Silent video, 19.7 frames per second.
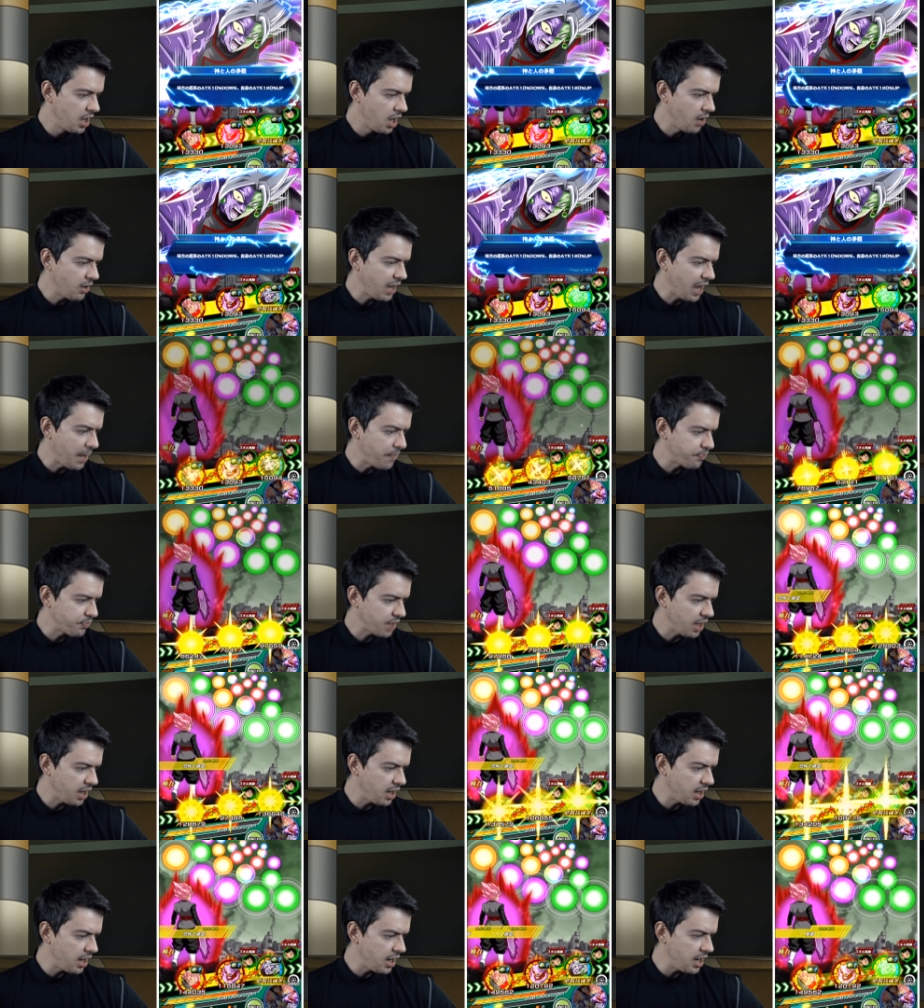Okay,
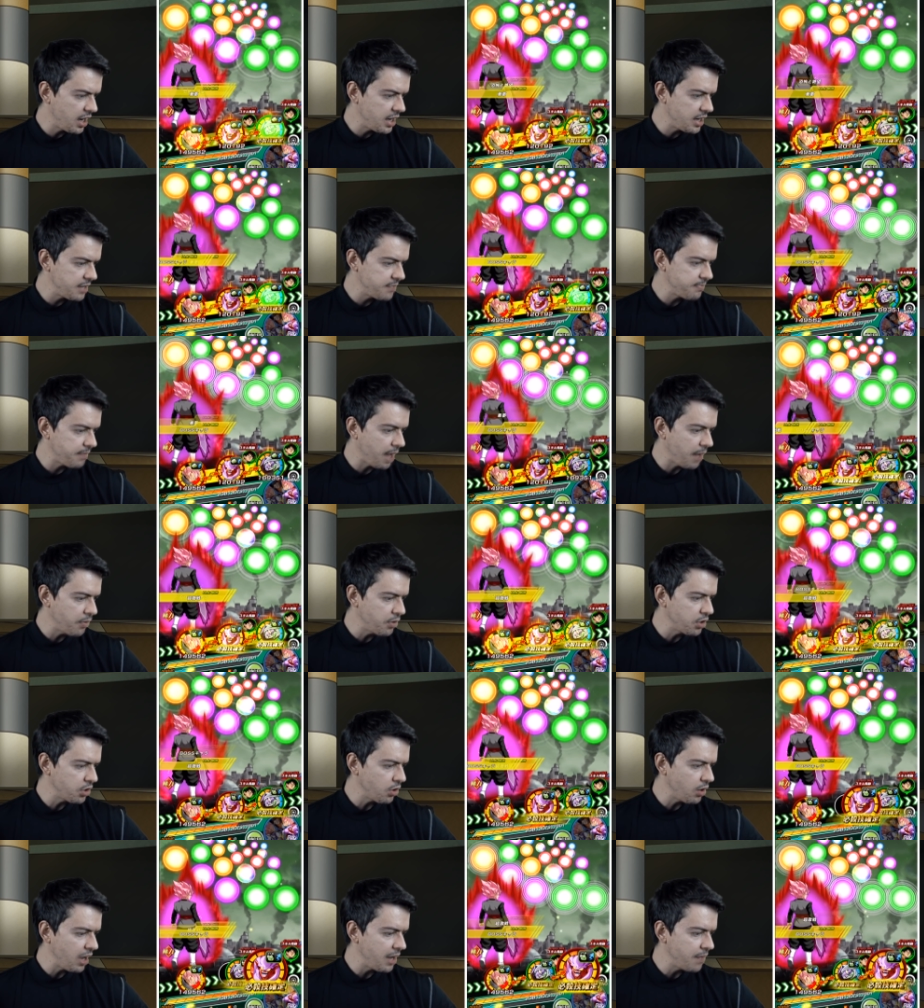uh, I'm going
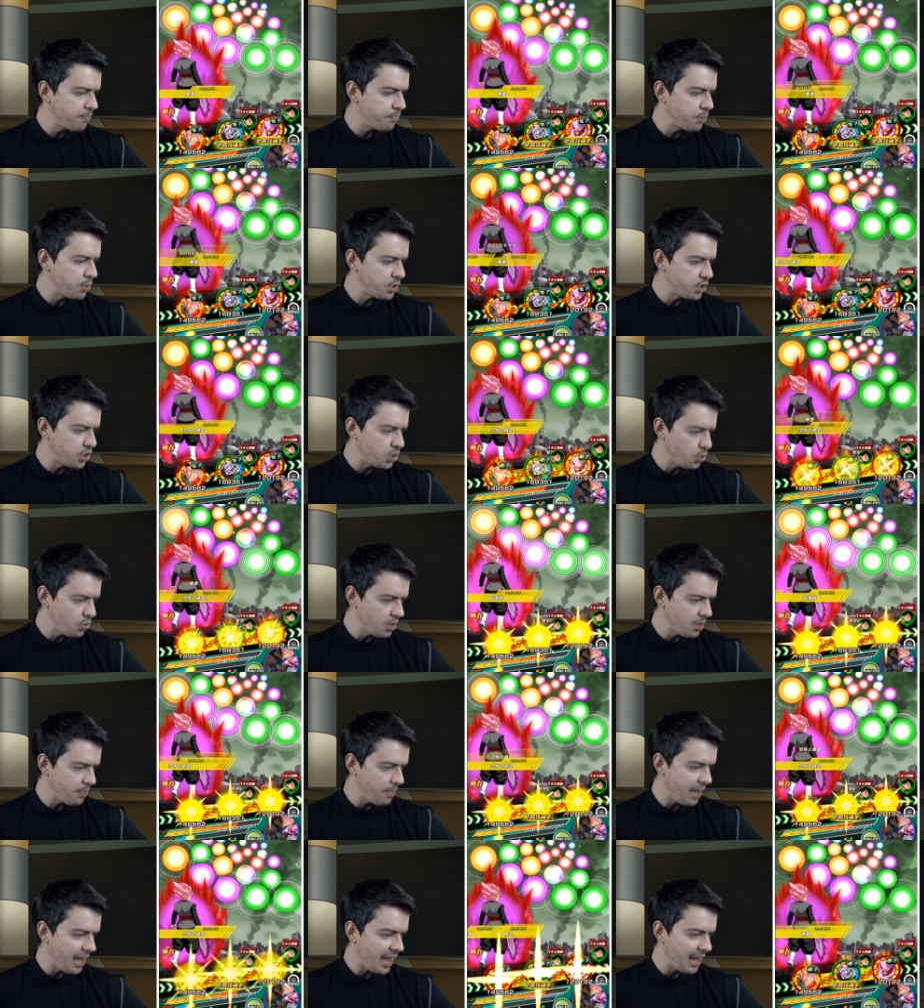to go ahead and put you in
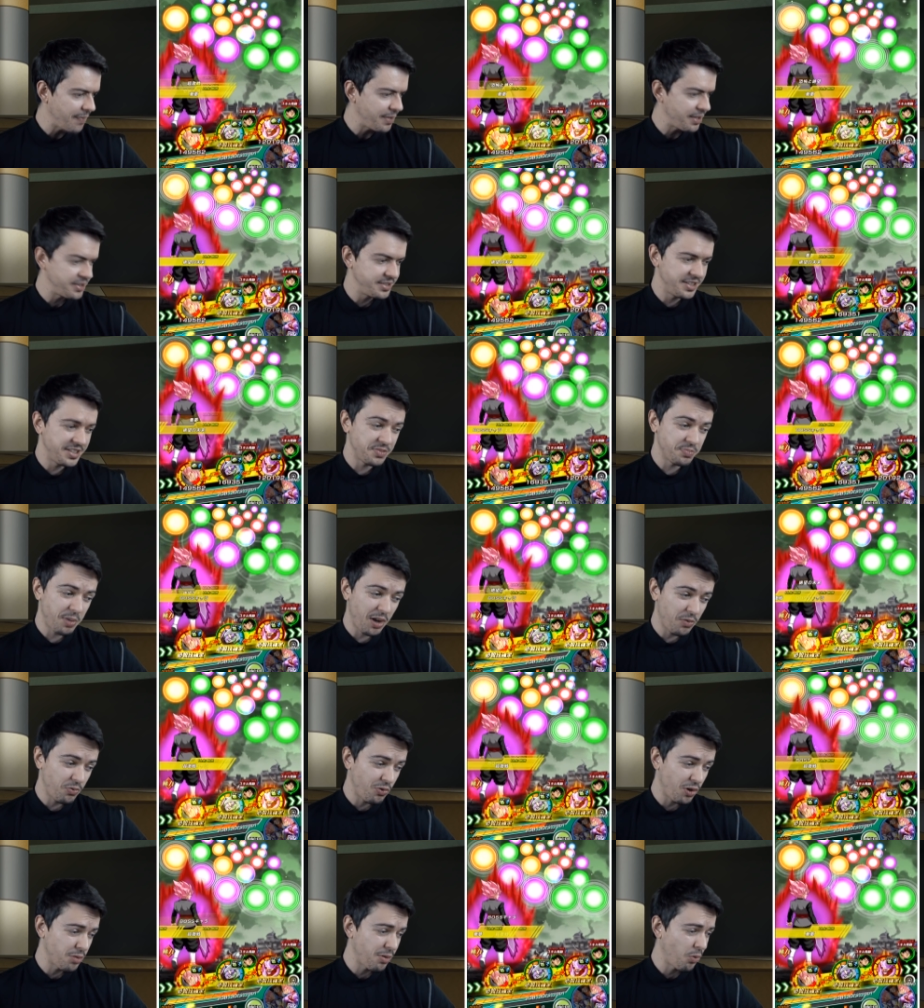the back because he's my,
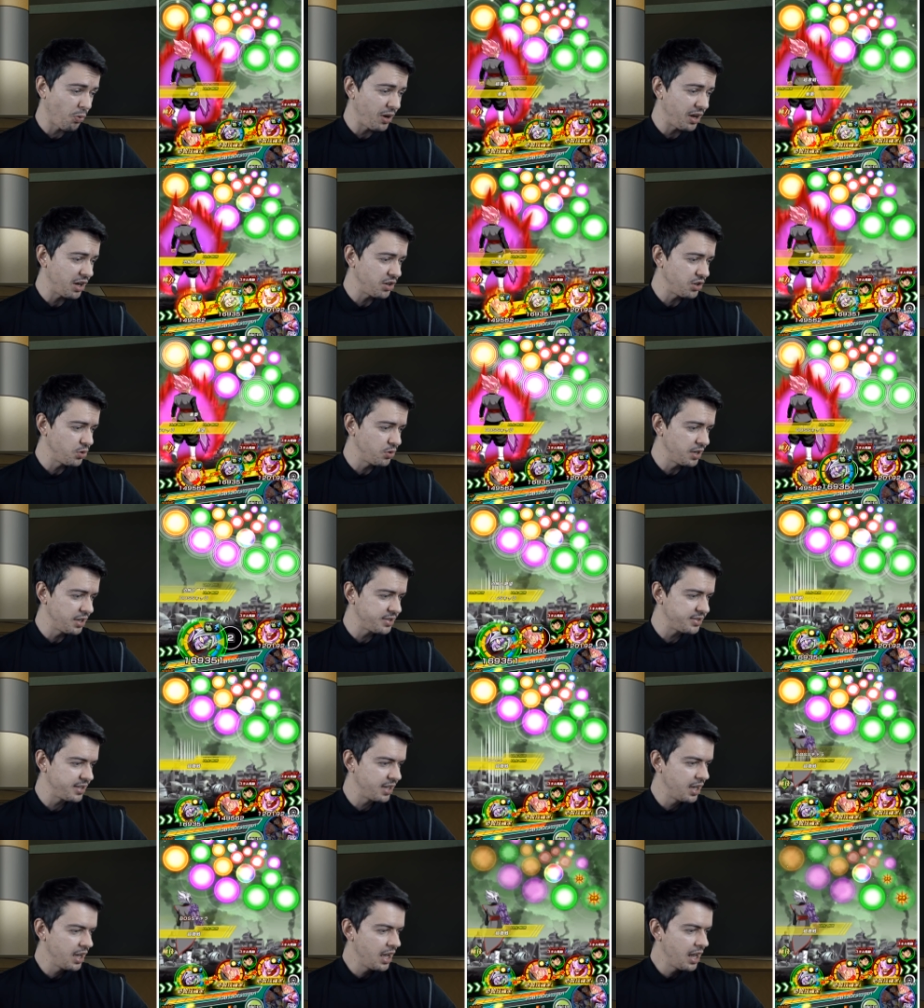one of my weaker
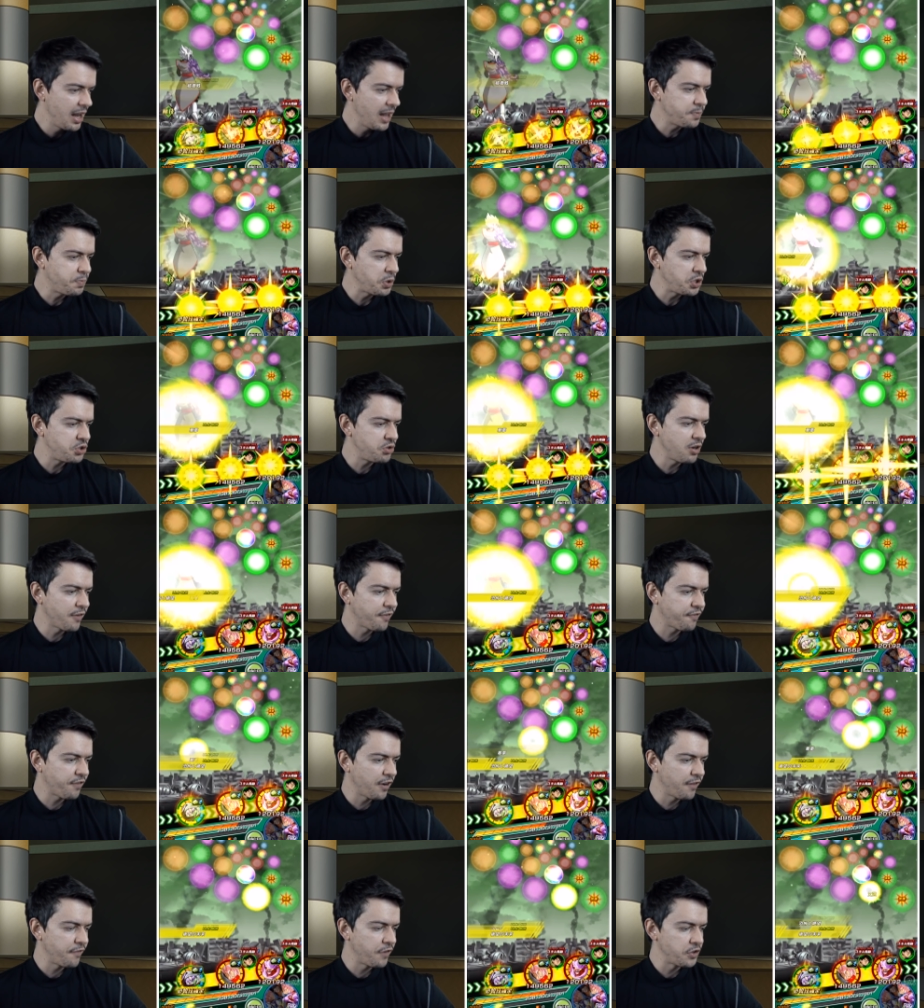units. Let's put you in the
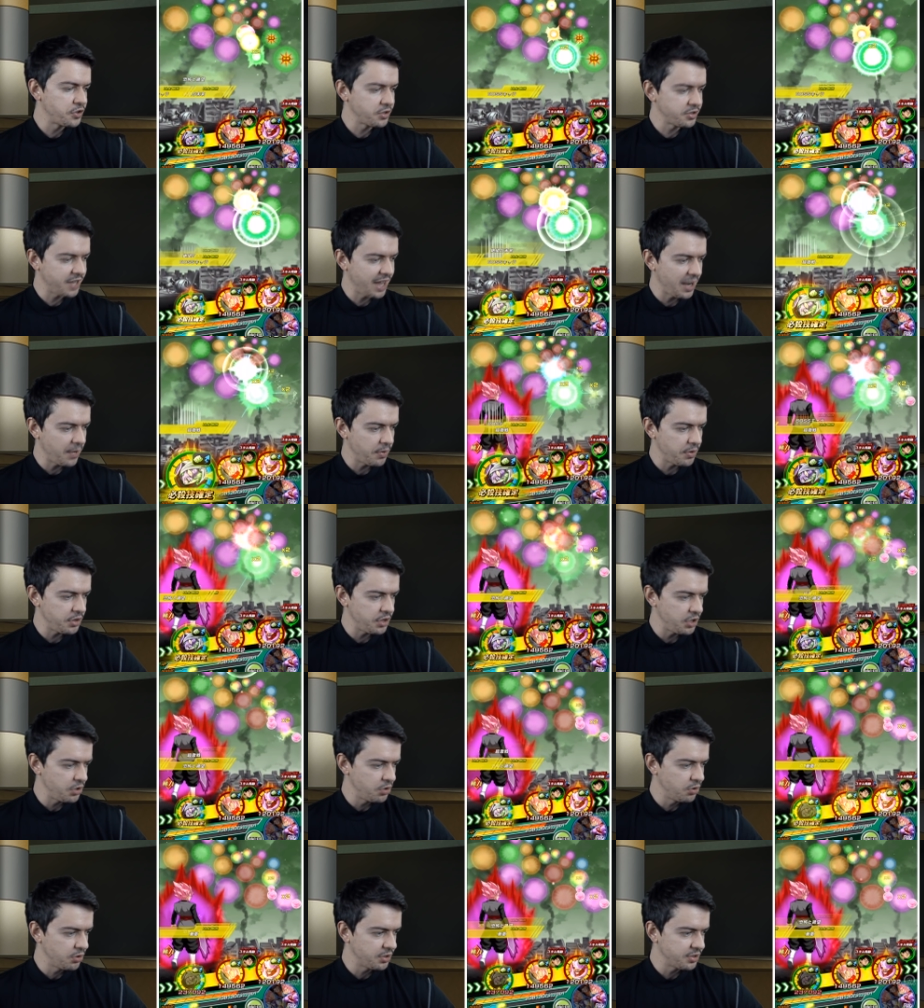front first attack with
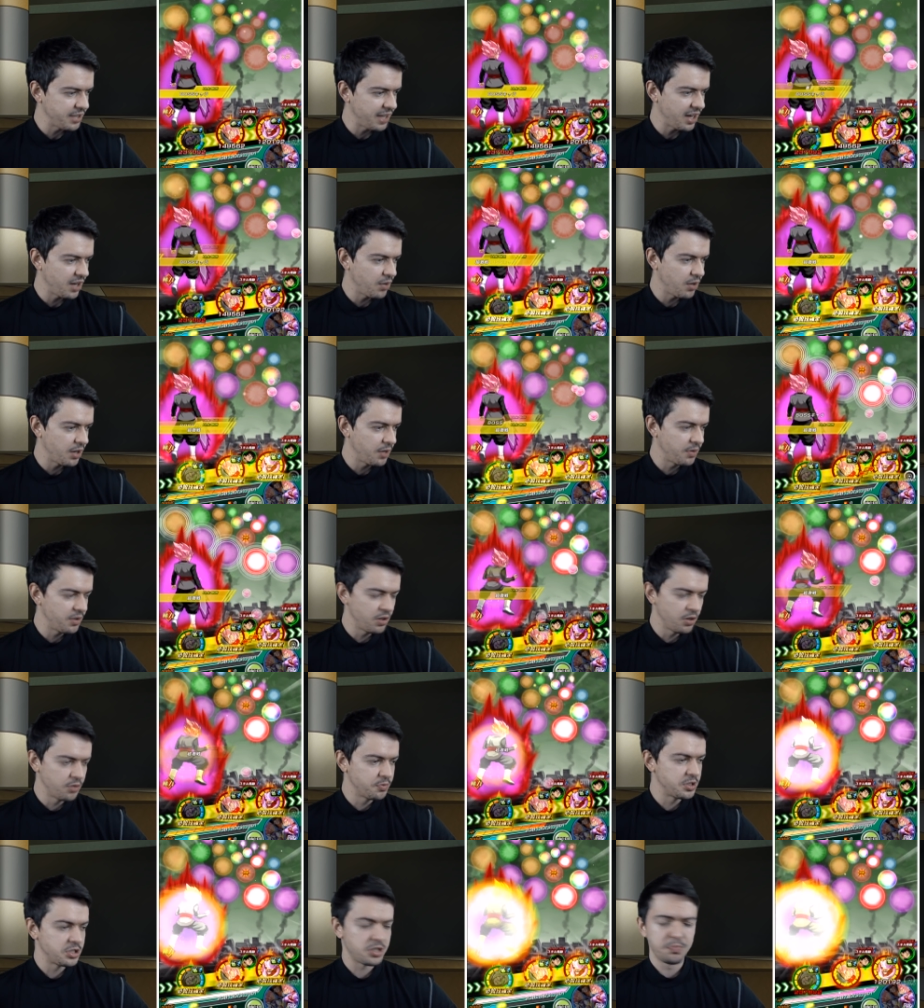you because I don't want to, you
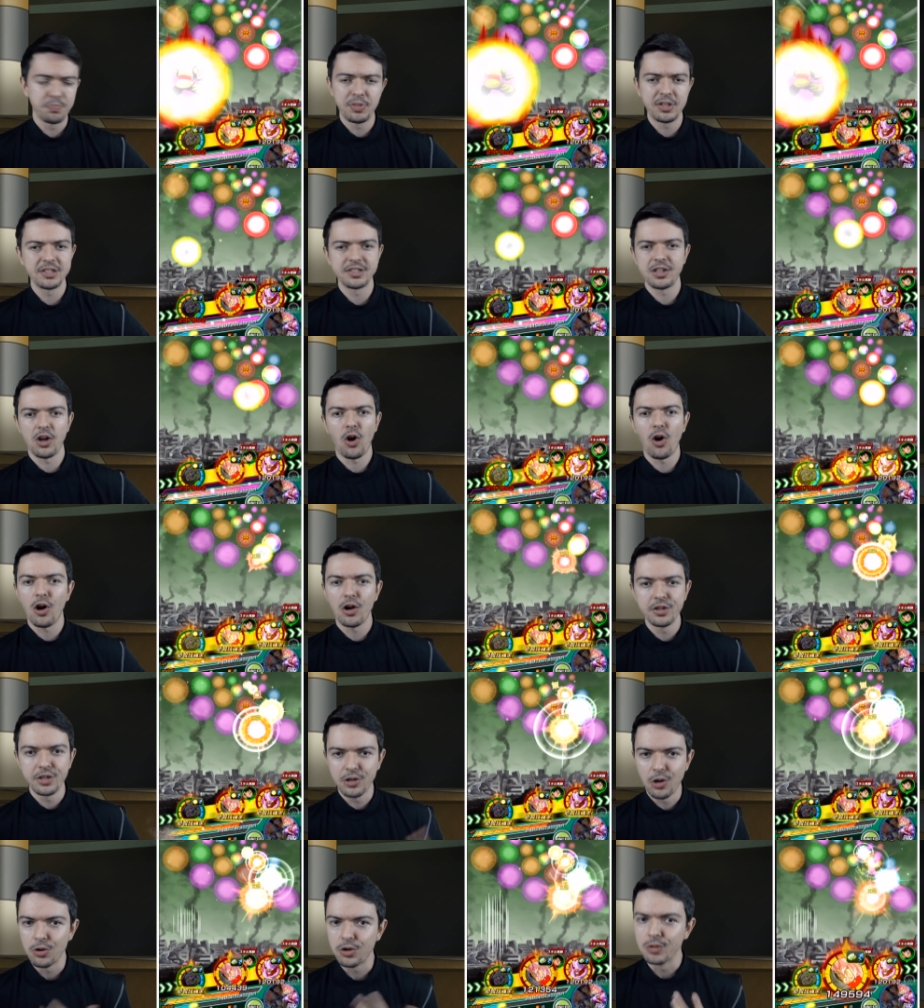know, just be
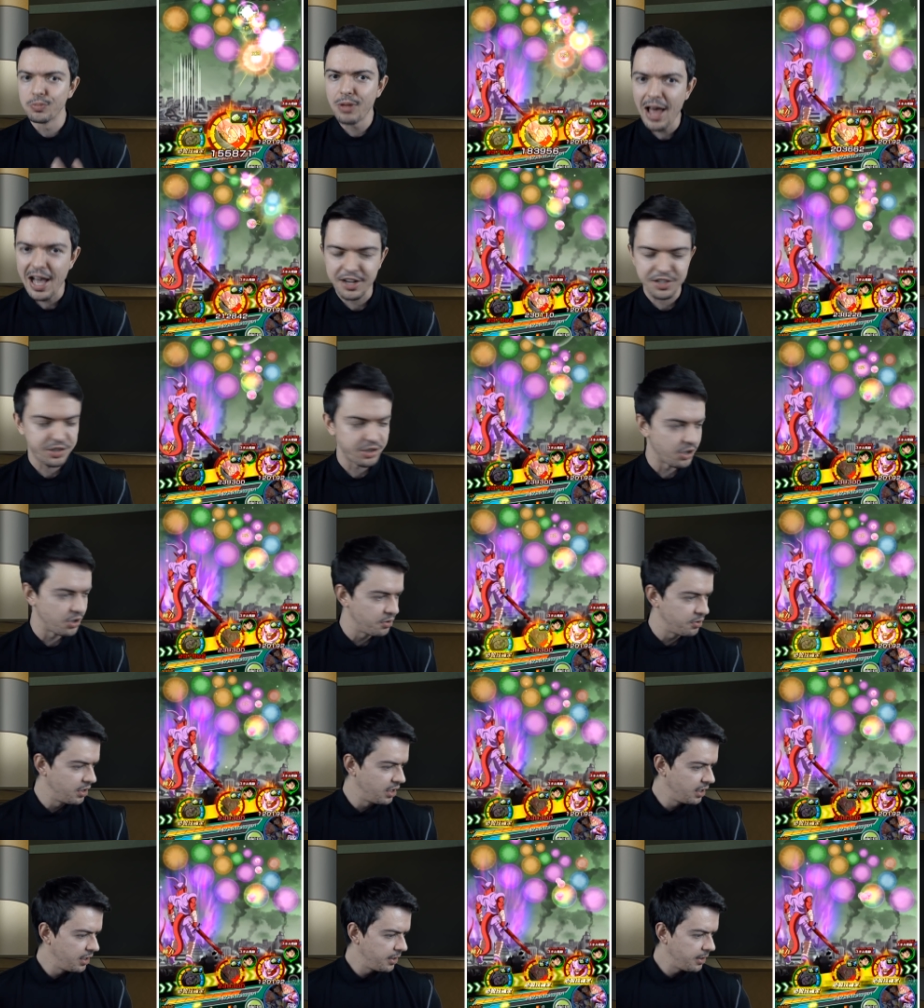all the Goku Black
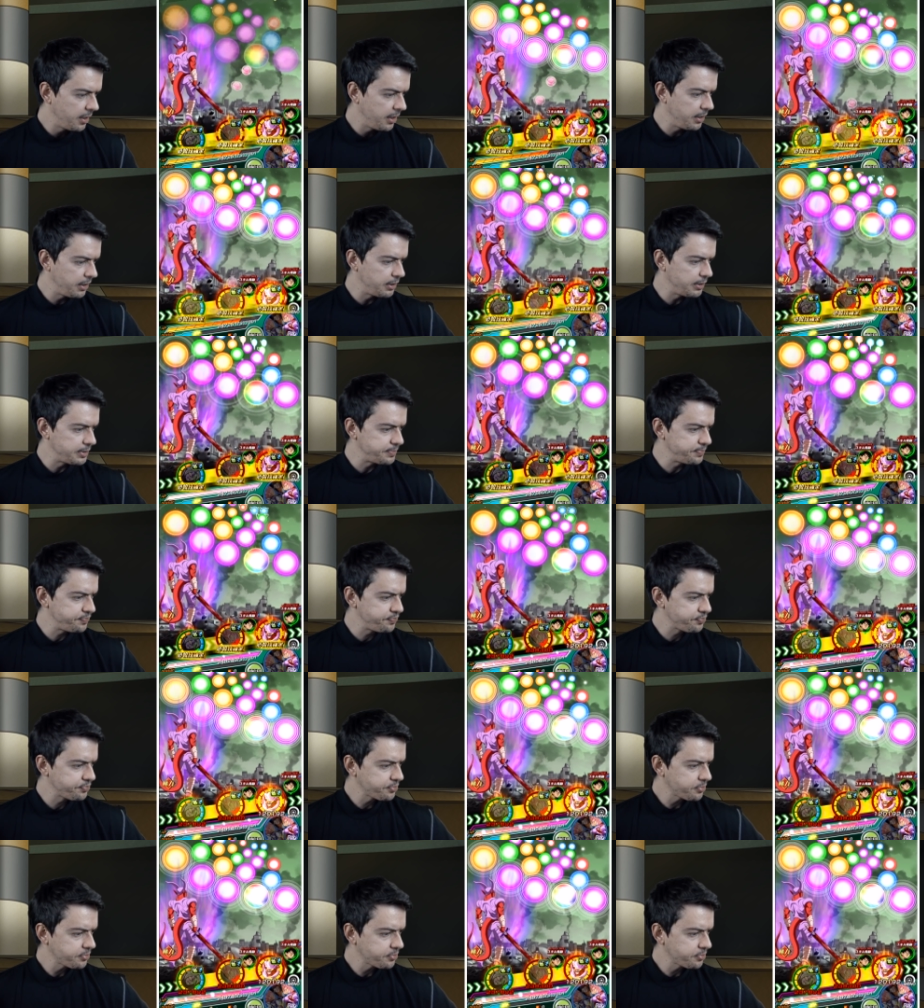show. Um,